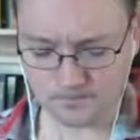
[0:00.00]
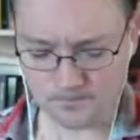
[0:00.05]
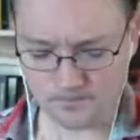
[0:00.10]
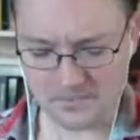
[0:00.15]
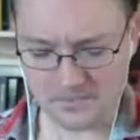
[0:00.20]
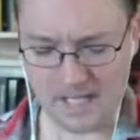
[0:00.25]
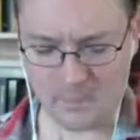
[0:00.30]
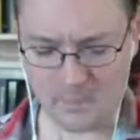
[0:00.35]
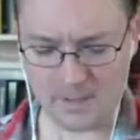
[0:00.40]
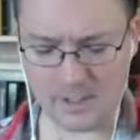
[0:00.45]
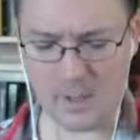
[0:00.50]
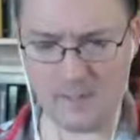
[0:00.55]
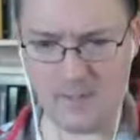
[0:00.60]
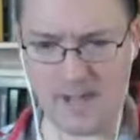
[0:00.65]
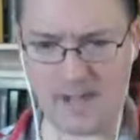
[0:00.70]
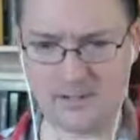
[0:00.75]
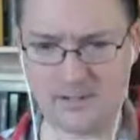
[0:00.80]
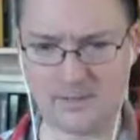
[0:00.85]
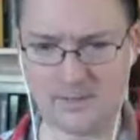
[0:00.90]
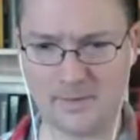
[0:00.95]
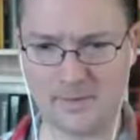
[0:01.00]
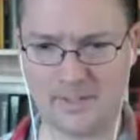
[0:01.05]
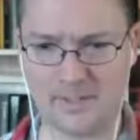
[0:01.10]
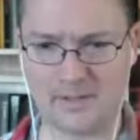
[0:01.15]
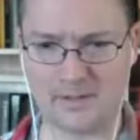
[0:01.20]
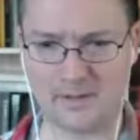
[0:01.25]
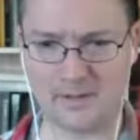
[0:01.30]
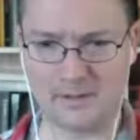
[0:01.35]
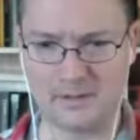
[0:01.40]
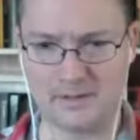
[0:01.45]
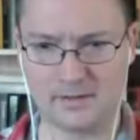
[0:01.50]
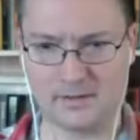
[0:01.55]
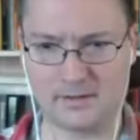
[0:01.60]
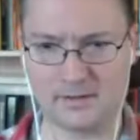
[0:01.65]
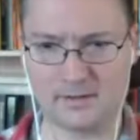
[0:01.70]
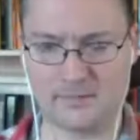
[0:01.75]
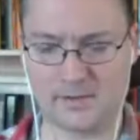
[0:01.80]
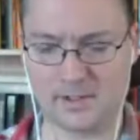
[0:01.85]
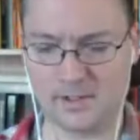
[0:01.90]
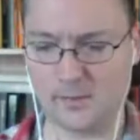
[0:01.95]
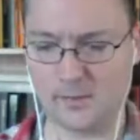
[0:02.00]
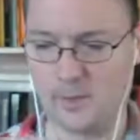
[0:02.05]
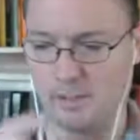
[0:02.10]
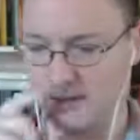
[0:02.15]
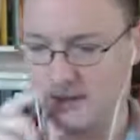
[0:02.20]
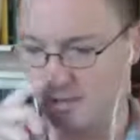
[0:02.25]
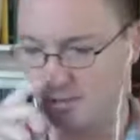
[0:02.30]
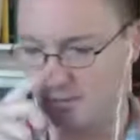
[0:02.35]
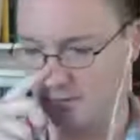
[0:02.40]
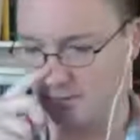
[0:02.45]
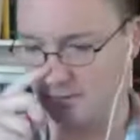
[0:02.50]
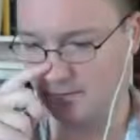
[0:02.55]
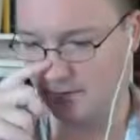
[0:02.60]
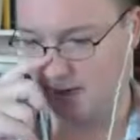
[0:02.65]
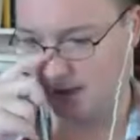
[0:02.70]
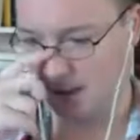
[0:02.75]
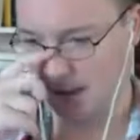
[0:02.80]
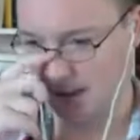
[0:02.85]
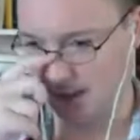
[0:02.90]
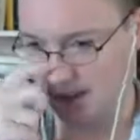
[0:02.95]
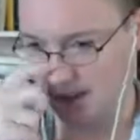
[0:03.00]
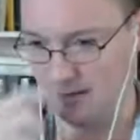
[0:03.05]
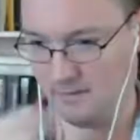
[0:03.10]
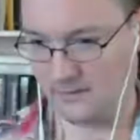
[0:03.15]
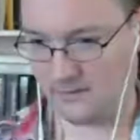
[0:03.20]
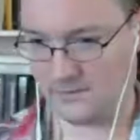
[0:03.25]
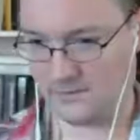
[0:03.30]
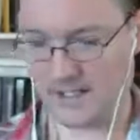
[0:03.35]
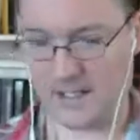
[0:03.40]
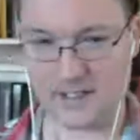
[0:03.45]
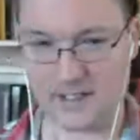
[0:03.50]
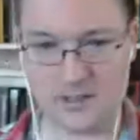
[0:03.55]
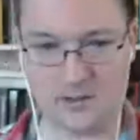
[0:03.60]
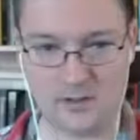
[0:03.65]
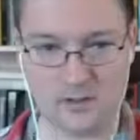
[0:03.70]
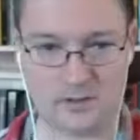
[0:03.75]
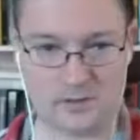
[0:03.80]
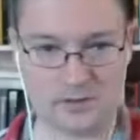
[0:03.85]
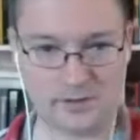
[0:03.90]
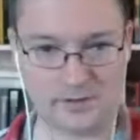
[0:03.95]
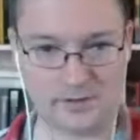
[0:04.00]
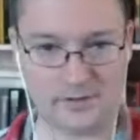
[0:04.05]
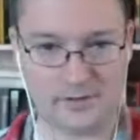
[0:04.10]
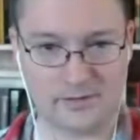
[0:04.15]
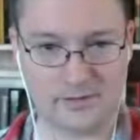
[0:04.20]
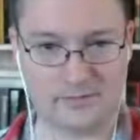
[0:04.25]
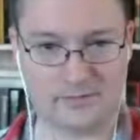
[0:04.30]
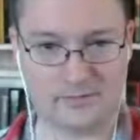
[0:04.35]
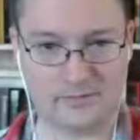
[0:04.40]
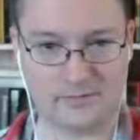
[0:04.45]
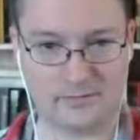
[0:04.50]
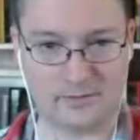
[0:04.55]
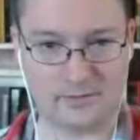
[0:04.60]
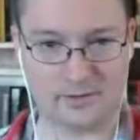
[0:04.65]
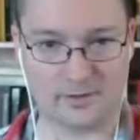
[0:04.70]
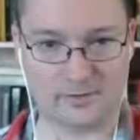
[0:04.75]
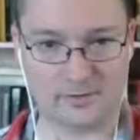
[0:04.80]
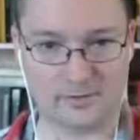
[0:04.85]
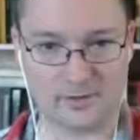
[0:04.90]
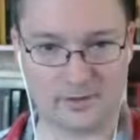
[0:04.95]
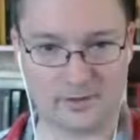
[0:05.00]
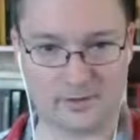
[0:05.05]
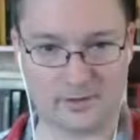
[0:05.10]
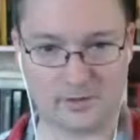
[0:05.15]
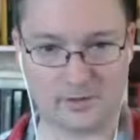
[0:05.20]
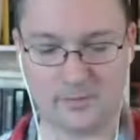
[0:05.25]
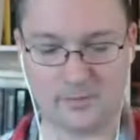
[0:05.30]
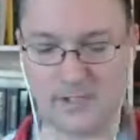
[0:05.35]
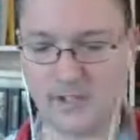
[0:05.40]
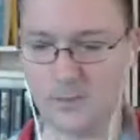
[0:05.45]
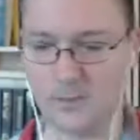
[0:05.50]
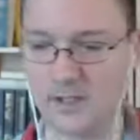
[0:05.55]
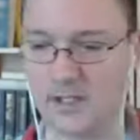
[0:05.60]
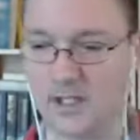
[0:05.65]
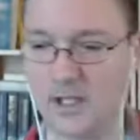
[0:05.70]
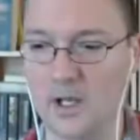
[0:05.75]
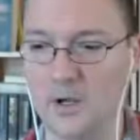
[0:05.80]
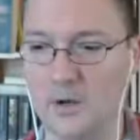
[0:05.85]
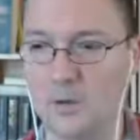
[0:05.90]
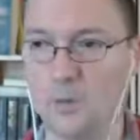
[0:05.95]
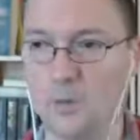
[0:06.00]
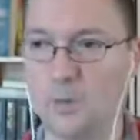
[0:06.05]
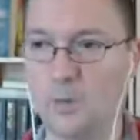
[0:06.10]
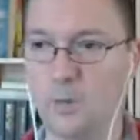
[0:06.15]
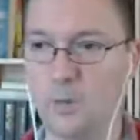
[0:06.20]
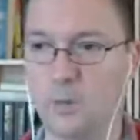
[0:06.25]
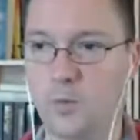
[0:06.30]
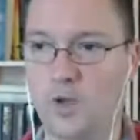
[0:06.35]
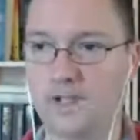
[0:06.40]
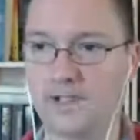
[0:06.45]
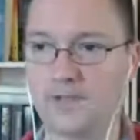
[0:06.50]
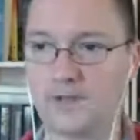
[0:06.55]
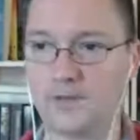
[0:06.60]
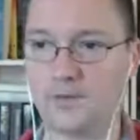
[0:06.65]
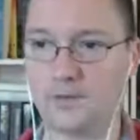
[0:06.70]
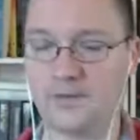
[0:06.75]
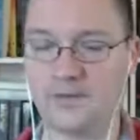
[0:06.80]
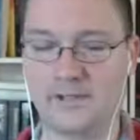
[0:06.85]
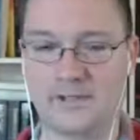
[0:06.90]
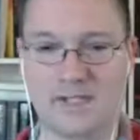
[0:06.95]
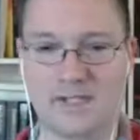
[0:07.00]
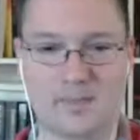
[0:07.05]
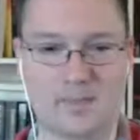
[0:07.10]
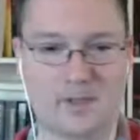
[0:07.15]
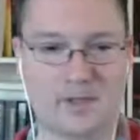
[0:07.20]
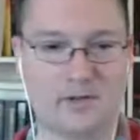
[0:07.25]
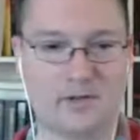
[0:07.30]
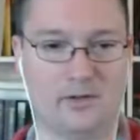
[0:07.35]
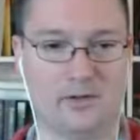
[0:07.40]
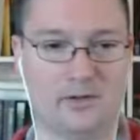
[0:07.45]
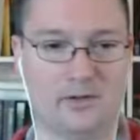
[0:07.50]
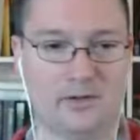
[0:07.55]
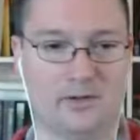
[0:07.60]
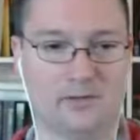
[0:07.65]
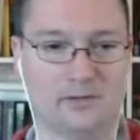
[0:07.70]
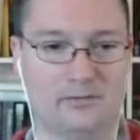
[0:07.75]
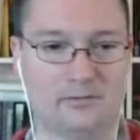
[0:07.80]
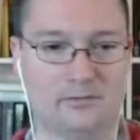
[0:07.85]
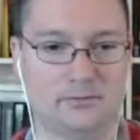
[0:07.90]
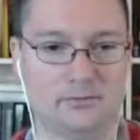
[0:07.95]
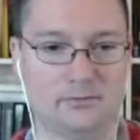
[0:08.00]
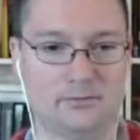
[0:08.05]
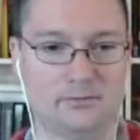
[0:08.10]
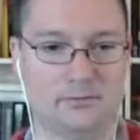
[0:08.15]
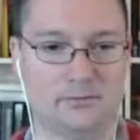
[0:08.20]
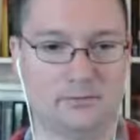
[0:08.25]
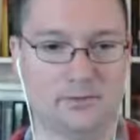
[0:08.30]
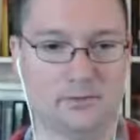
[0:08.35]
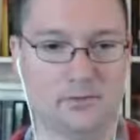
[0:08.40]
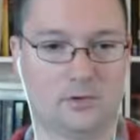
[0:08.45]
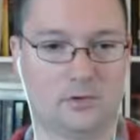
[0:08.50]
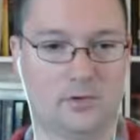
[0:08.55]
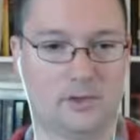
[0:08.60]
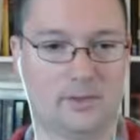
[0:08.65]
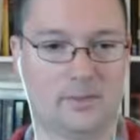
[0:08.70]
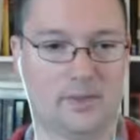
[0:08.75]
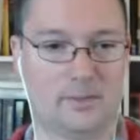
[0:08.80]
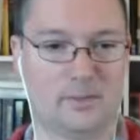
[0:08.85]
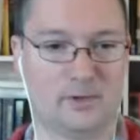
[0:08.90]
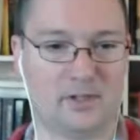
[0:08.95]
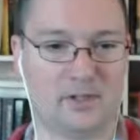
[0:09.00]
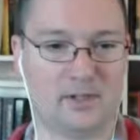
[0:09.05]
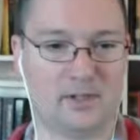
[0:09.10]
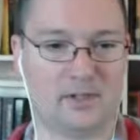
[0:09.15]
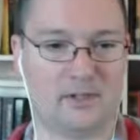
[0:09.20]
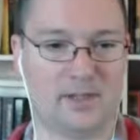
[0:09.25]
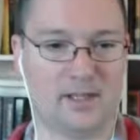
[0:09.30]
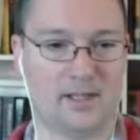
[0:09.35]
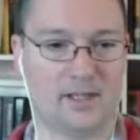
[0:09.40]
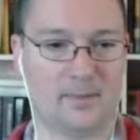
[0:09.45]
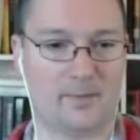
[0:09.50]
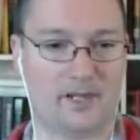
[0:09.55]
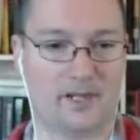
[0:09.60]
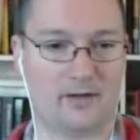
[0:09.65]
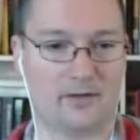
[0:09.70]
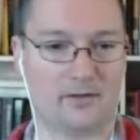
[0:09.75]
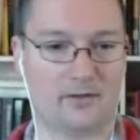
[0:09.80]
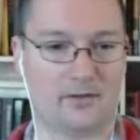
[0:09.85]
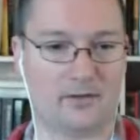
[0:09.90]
want to go back a little bit to your first point of setting goals for social media. What's sort of a typical goal that people can think about